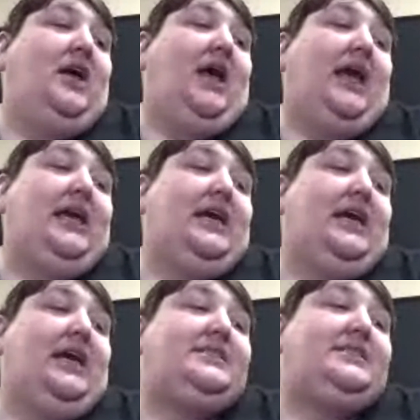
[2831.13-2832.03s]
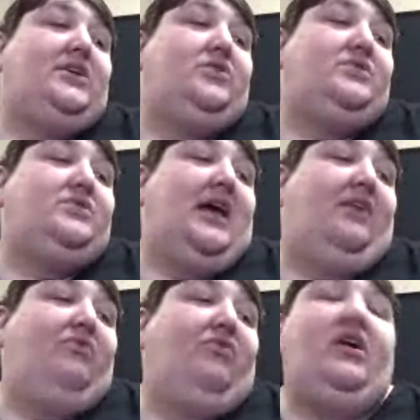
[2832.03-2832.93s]
AAC use
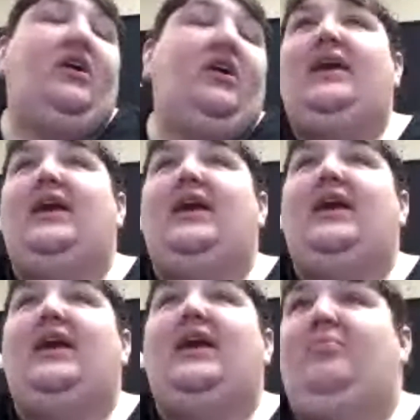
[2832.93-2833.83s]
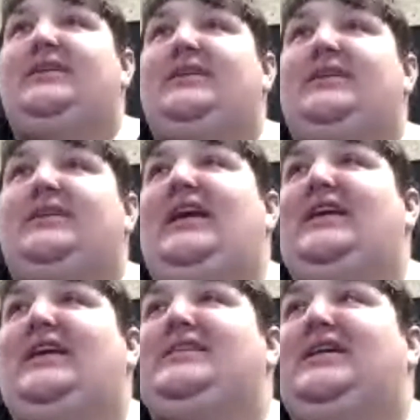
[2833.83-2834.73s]
every waking moment. And
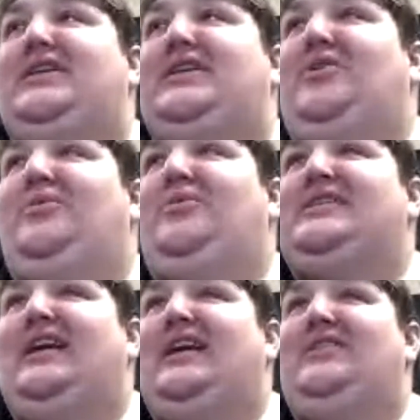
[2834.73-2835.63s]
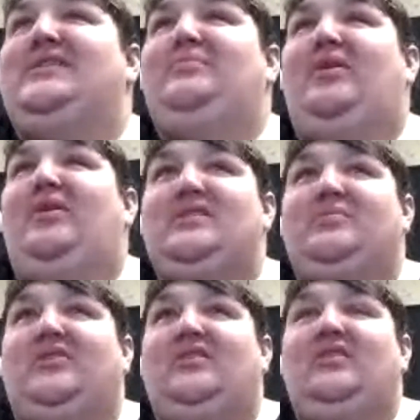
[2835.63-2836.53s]
yes, I know it sounds
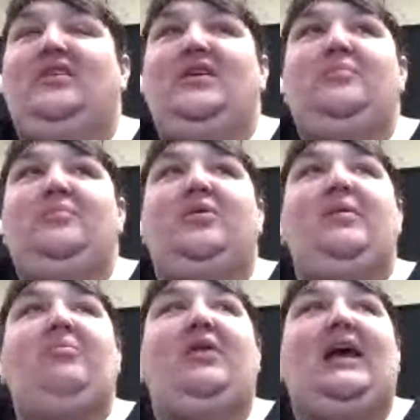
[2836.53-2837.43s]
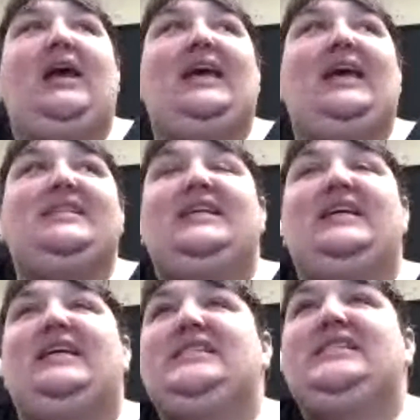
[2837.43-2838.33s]
impossible, but remember, AAC
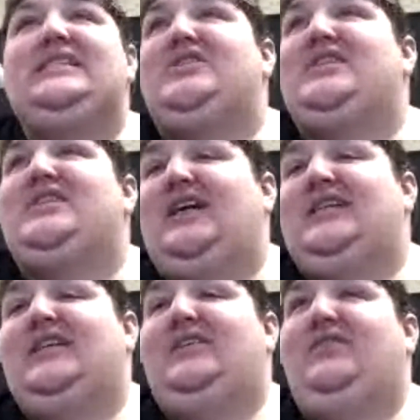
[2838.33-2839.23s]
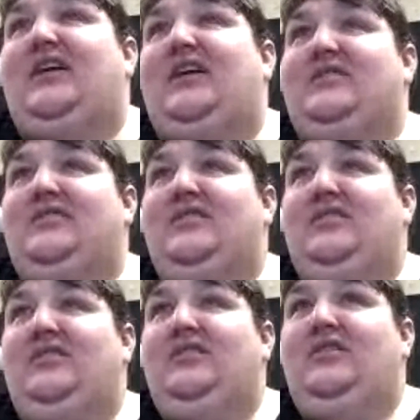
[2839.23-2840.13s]
isn't just a high-tech device.
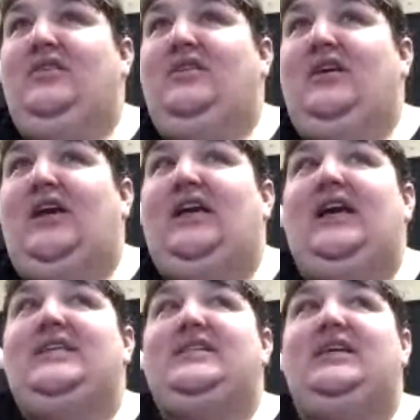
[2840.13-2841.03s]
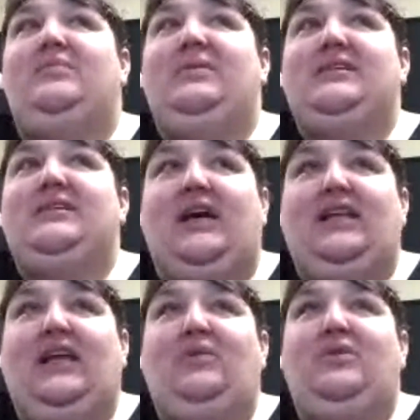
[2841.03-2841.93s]
AAC can be sign
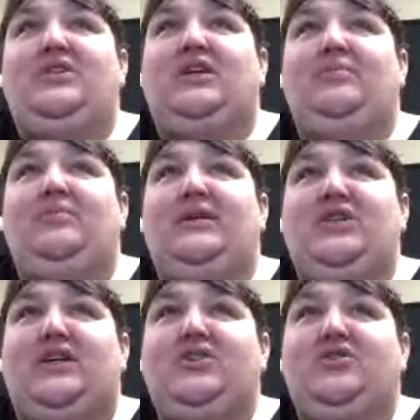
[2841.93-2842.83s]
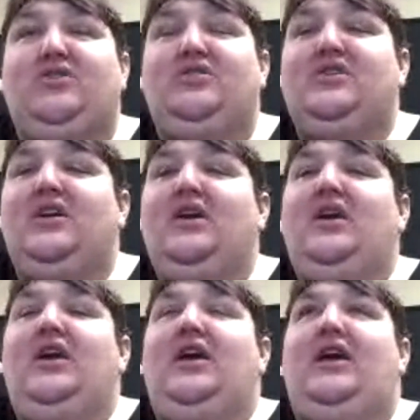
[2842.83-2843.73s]
language, it can be gestures,
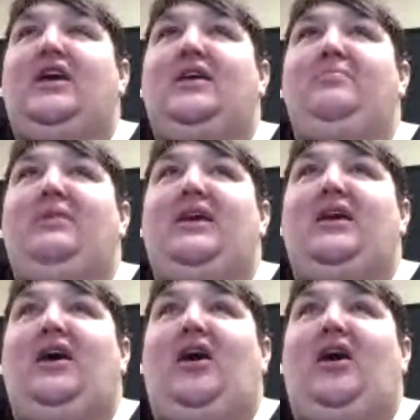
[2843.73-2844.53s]
it can be